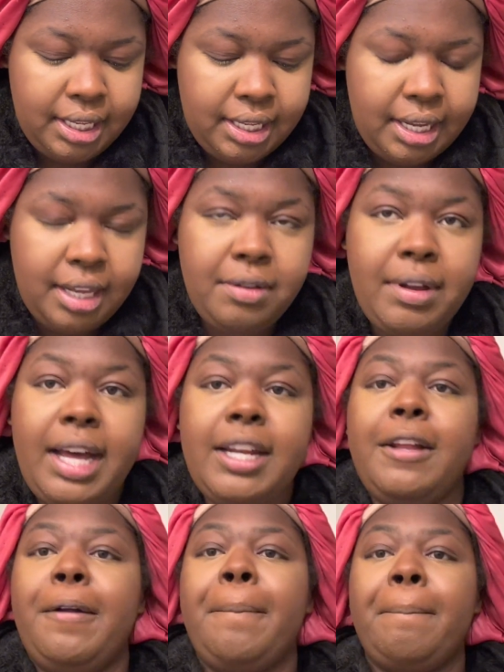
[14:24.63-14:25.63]
You
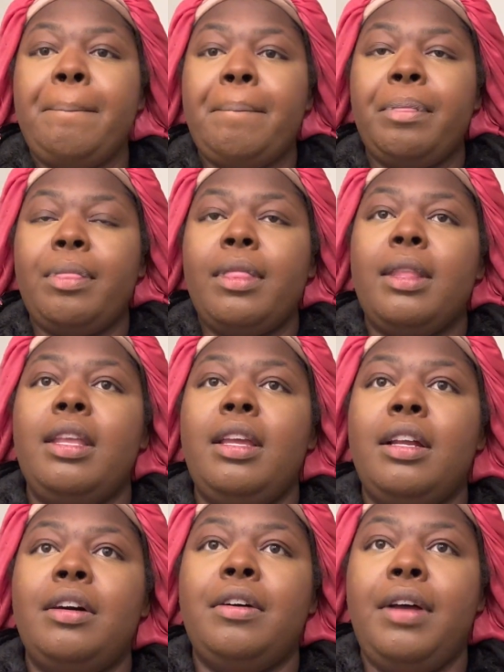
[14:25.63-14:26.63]
gotta, you
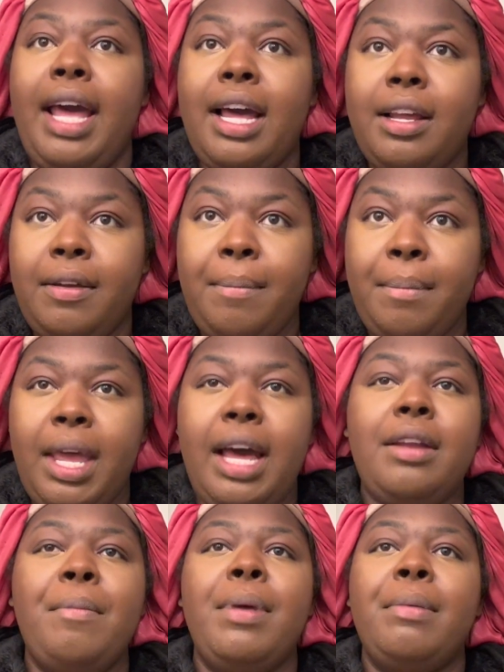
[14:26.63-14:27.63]
know, have
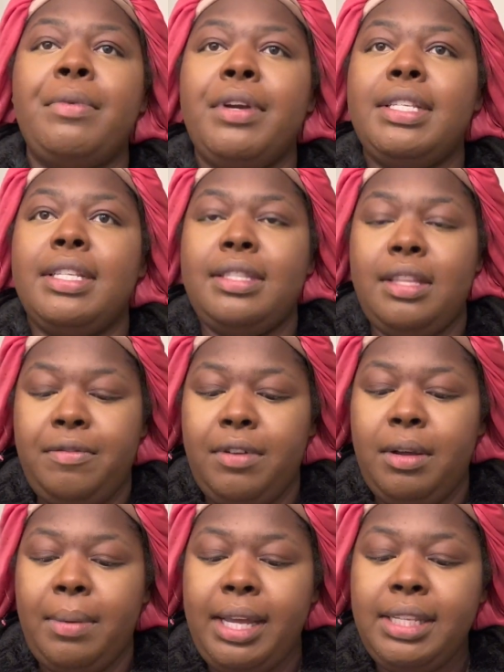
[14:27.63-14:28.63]
the memories and stuff with
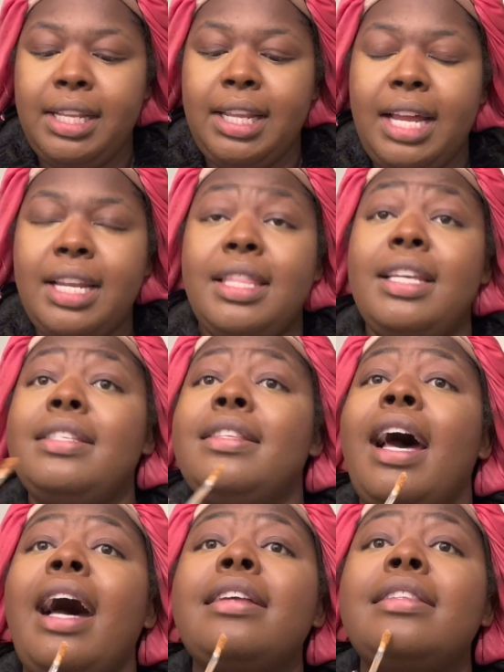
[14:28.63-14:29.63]
them. It's a lot of things
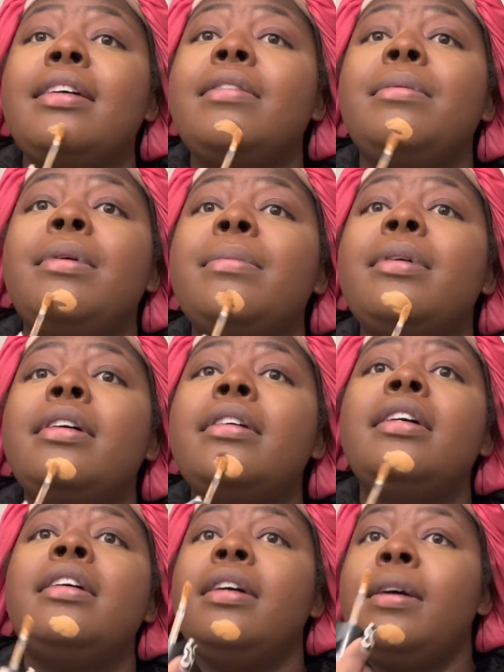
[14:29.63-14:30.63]
that I still remember
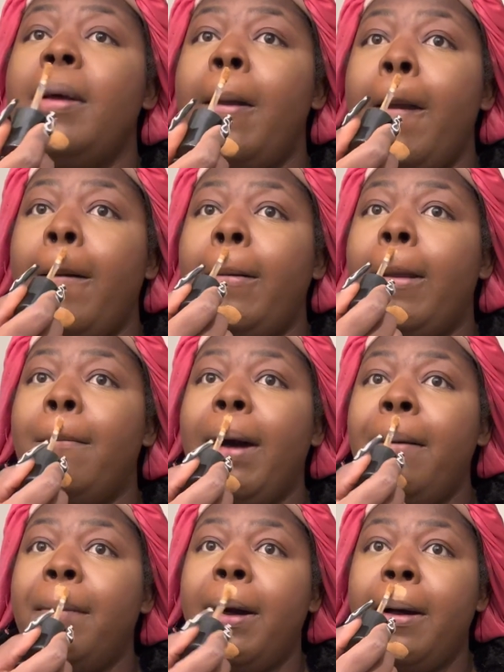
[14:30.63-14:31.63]
that my
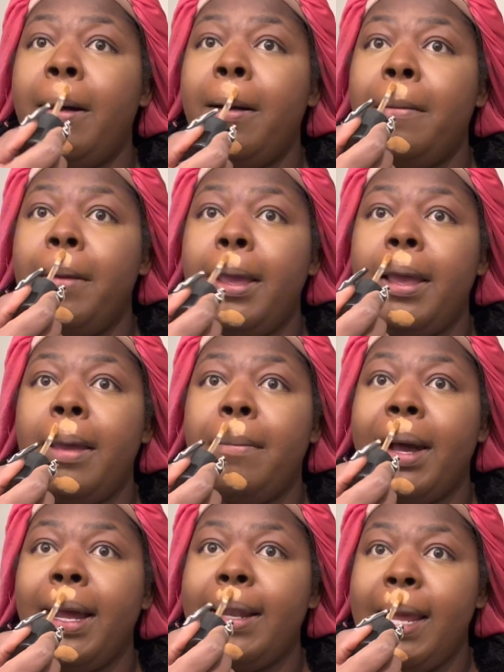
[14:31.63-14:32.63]
mom and
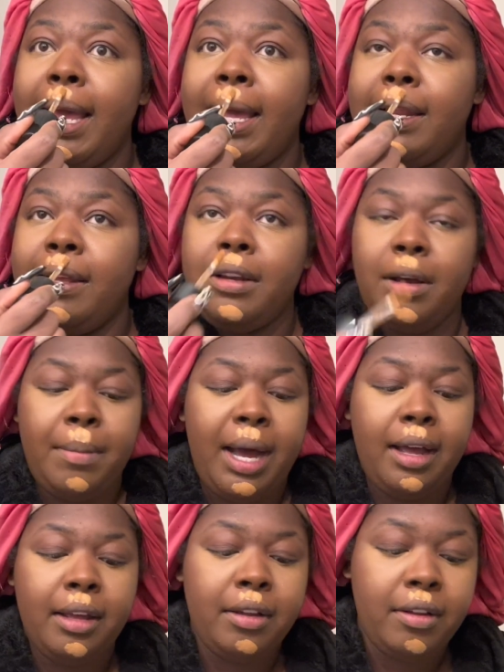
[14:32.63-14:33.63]
my dad and, you know, my